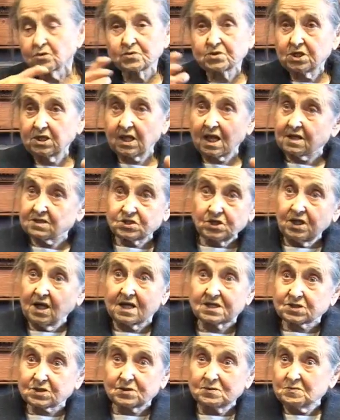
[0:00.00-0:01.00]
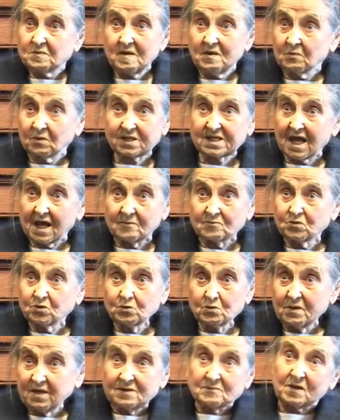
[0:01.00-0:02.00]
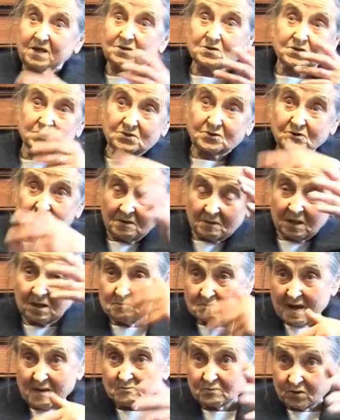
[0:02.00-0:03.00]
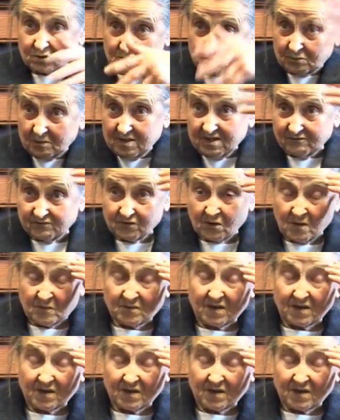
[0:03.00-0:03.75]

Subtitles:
she asked me what I'm doing because she remembers me from